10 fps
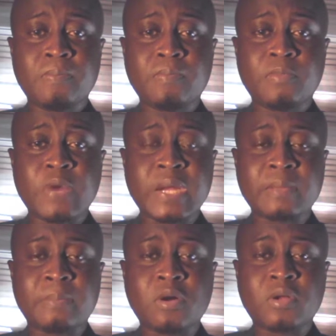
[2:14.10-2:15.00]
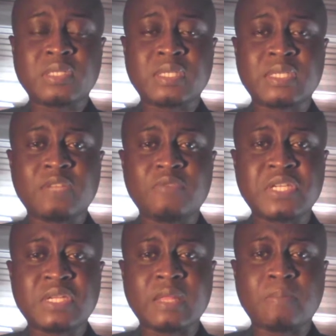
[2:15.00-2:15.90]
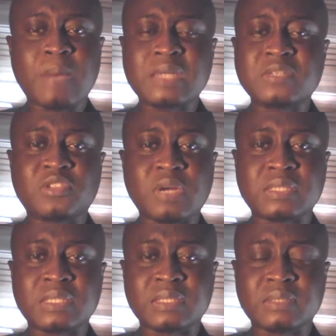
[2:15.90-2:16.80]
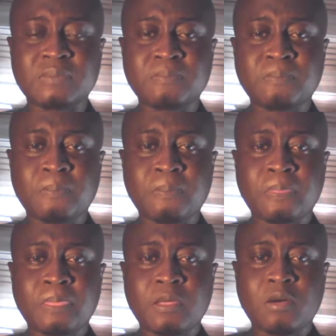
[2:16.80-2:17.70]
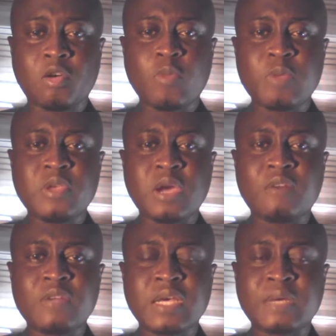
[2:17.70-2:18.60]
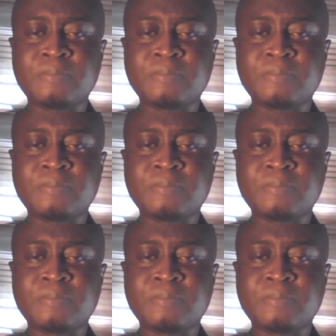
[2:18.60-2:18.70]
ring the bell, there's a television at the back distracting. Or maybe you're having a